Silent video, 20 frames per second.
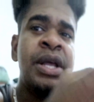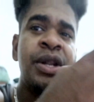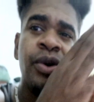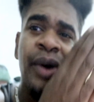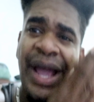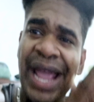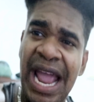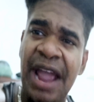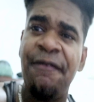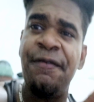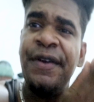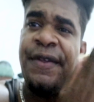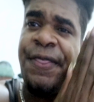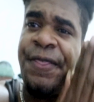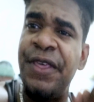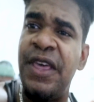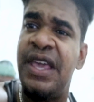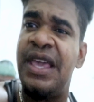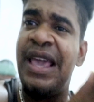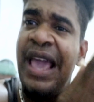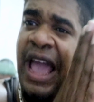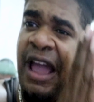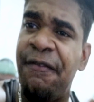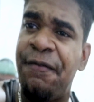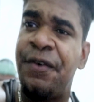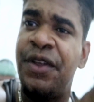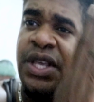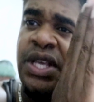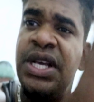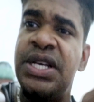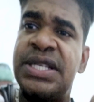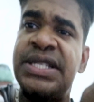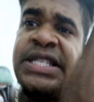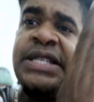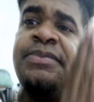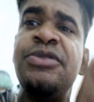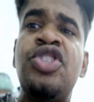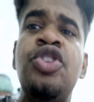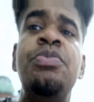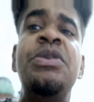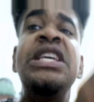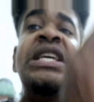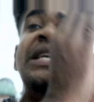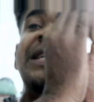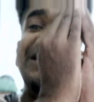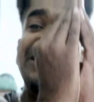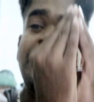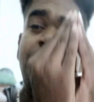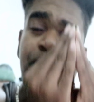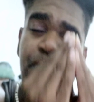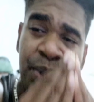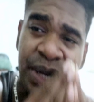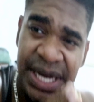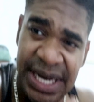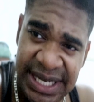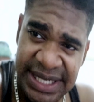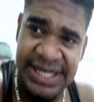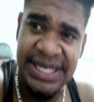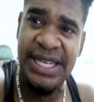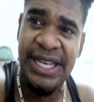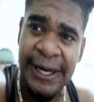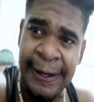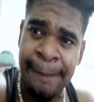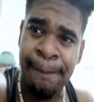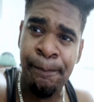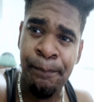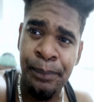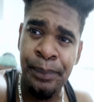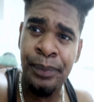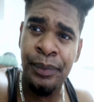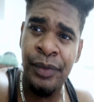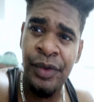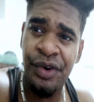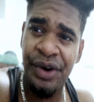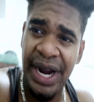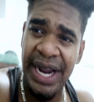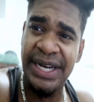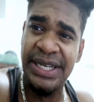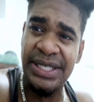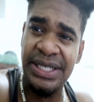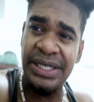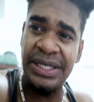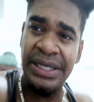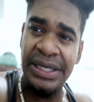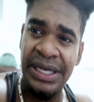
Now, everything every year seems to be depleting, right?